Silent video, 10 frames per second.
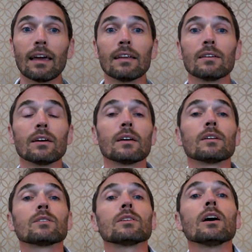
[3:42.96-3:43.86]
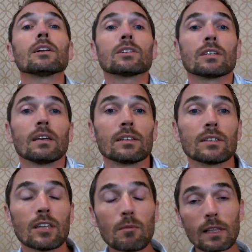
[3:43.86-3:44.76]
and touch and
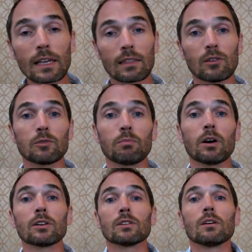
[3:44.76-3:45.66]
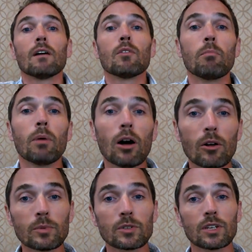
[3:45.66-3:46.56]
stimulate those parts of the
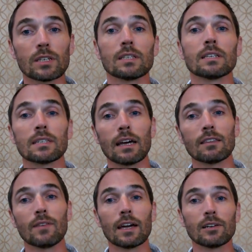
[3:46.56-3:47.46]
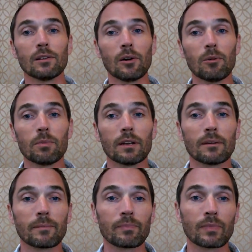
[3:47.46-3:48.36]
bulbs just inside the vaginal
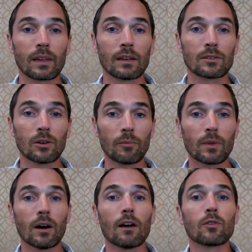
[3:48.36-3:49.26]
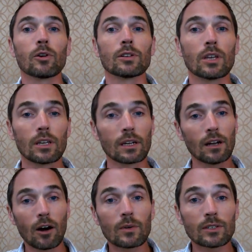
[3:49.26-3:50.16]
opening. So, of course, you can
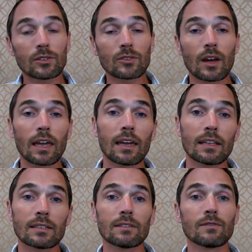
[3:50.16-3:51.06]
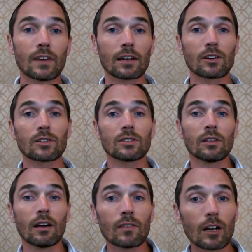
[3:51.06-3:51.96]
always use your hands and fingers to
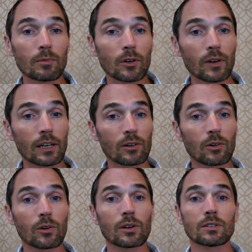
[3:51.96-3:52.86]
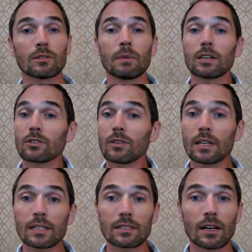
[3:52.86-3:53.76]
love it up during intercourse to make sure
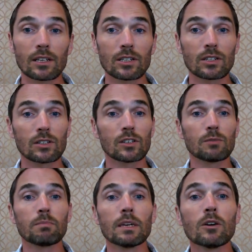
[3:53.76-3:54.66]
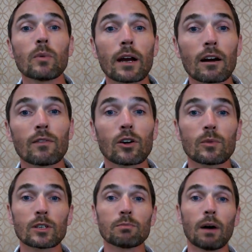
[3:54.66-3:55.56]
that it's touched. Just be aware of her
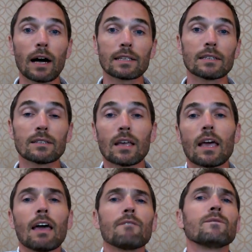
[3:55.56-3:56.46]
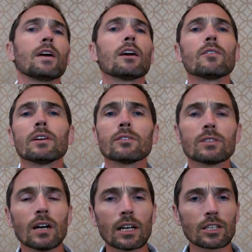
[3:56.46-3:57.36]
responses and vary your
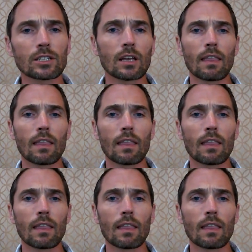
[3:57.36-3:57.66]
touch,